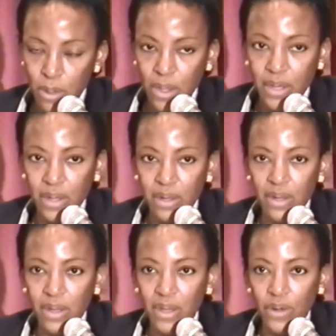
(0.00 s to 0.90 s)
And
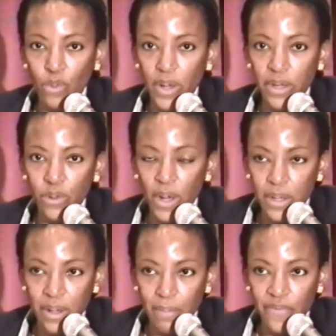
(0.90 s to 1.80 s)
in a way, you end
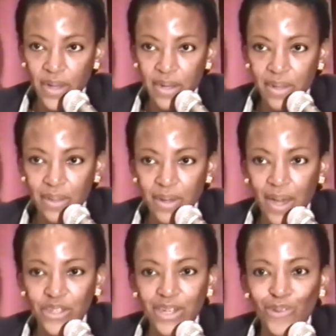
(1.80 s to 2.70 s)
up finding that
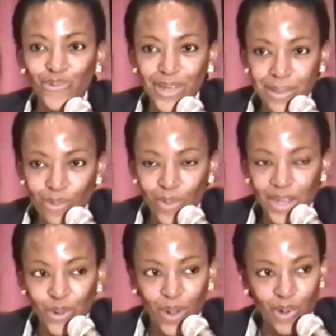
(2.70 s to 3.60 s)
actually the reason why
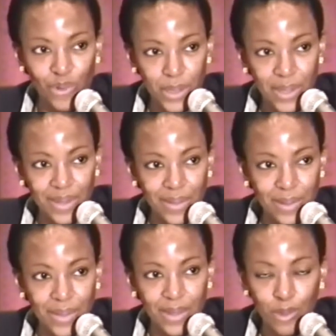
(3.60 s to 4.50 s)
you are risking these
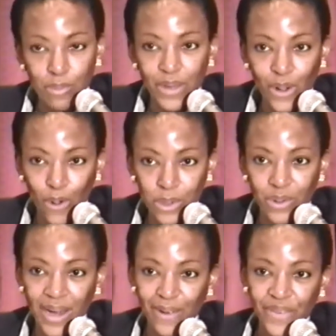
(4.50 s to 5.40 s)
things is because you
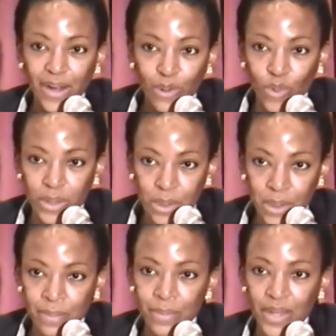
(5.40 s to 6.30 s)
have young ones
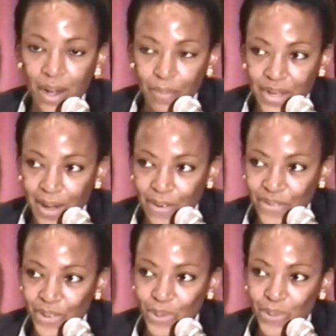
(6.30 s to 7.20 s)
coming after
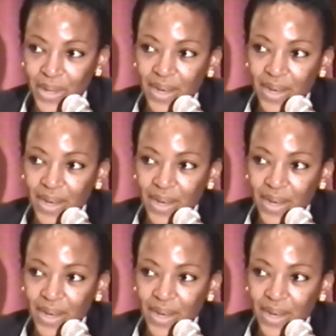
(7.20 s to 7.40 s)
you.